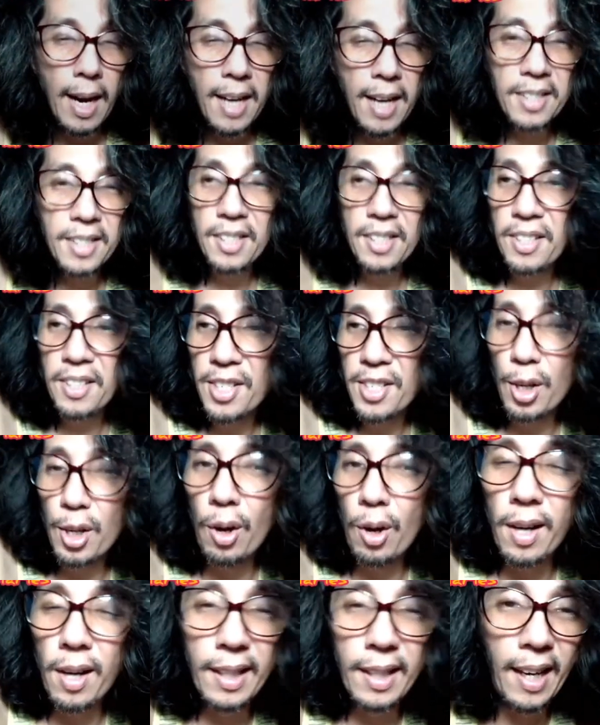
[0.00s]
I
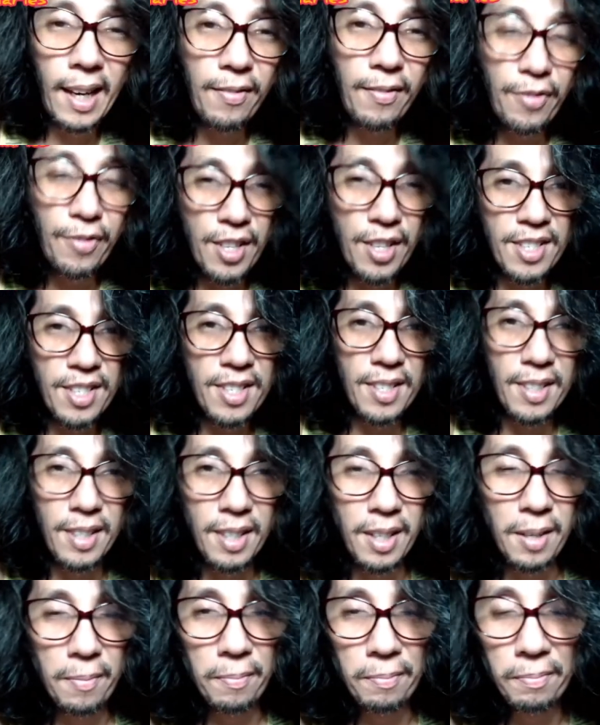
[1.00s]
saw again this
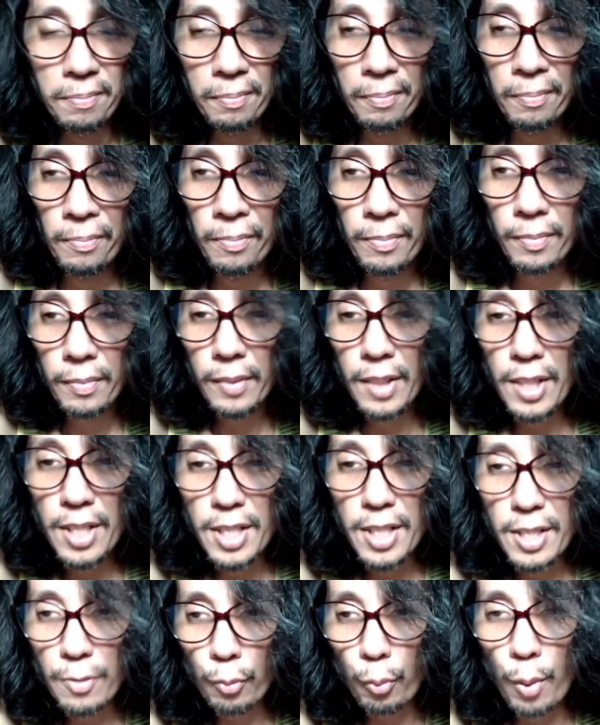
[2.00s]
um,
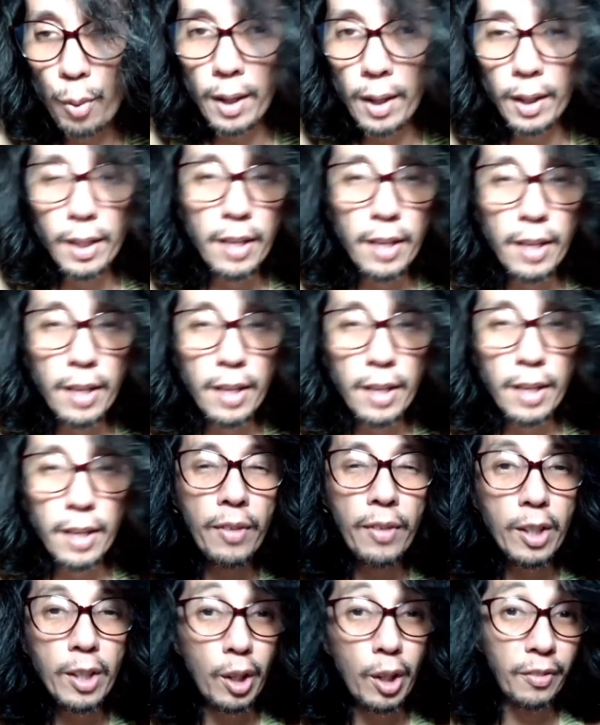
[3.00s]
this well-loved
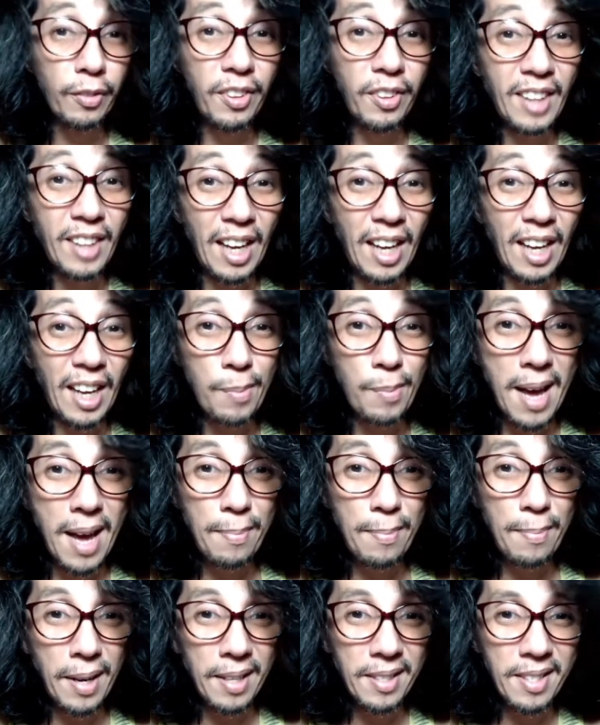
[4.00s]
movie called The Ten
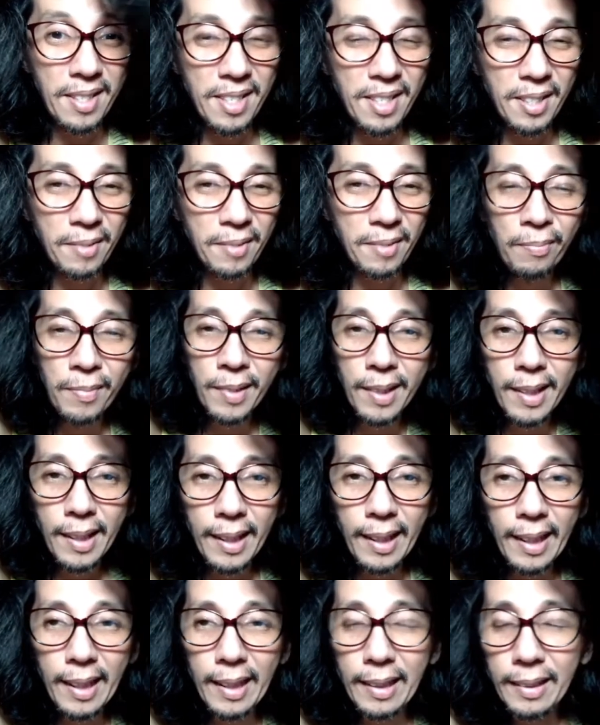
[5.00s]
Commandments,
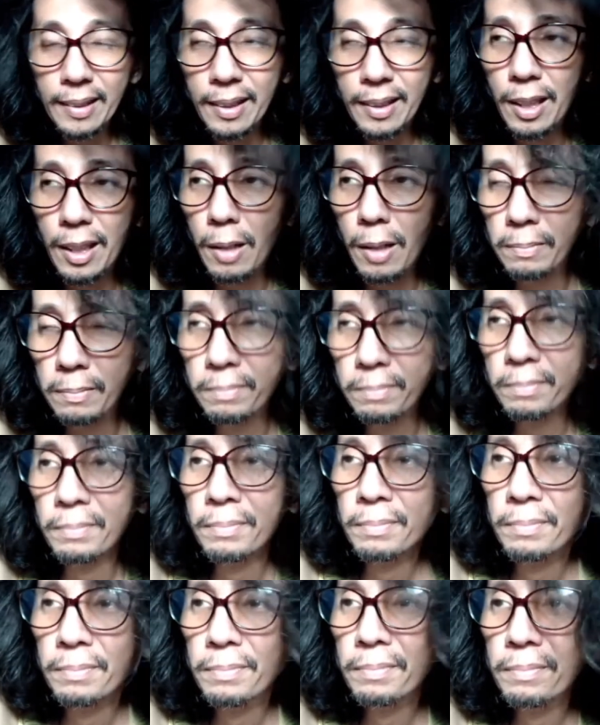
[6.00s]
and um,
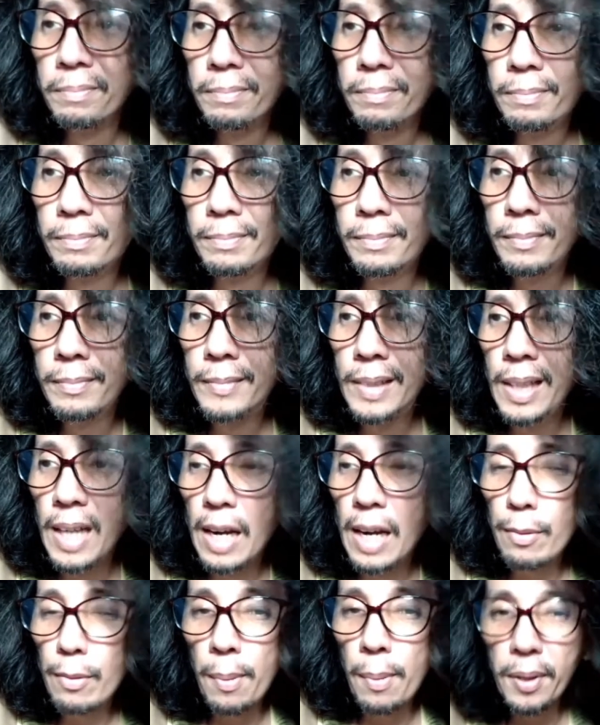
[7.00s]

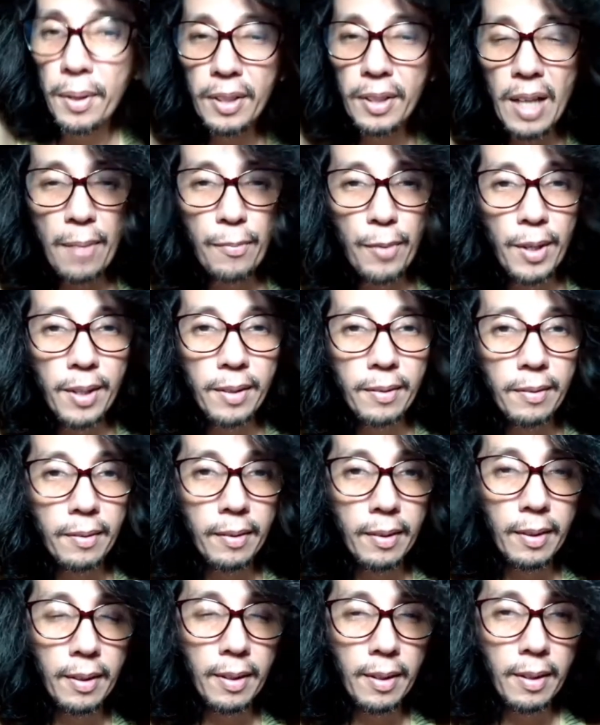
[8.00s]
I remember the time
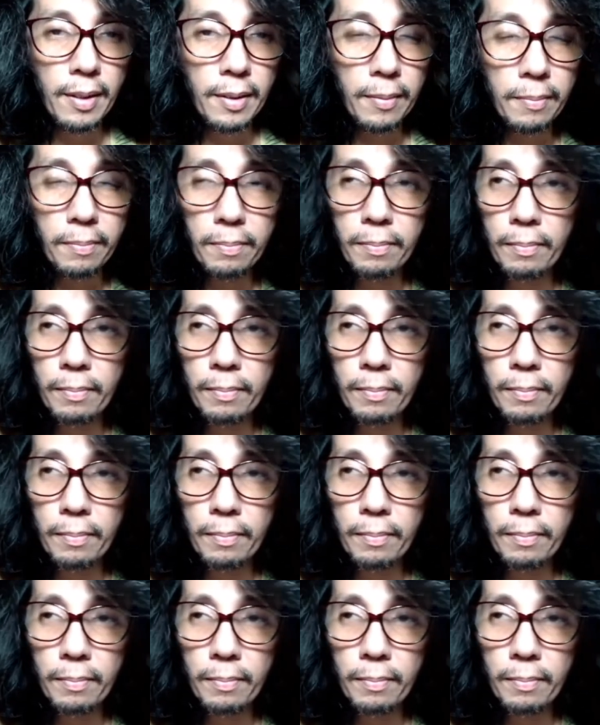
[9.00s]
when uh,